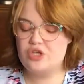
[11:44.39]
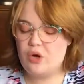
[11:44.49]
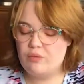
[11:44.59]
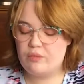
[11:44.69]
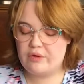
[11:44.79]

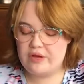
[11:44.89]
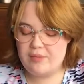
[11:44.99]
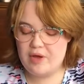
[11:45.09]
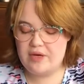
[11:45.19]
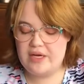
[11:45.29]
Don't worry
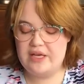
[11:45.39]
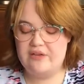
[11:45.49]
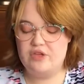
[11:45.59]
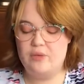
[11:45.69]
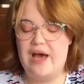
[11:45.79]
about it
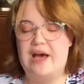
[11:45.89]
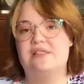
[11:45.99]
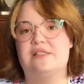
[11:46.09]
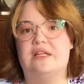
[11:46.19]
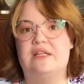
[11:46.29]
if you
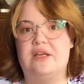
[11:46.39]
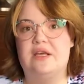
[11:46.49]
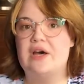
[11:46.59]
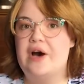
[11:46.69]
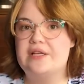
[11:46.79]

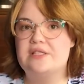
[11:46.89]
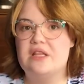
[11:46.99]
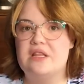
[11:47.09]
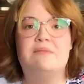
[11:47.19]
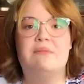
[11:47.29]
accidentally
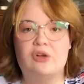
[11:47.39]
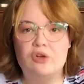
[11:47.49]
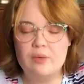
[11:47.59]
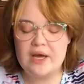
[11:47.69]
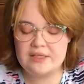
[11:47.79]
cut the
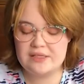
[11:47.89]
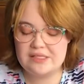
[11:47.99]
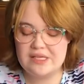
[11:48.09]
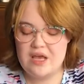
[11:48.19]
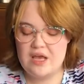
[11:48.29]
middle
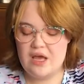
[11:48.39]
ones.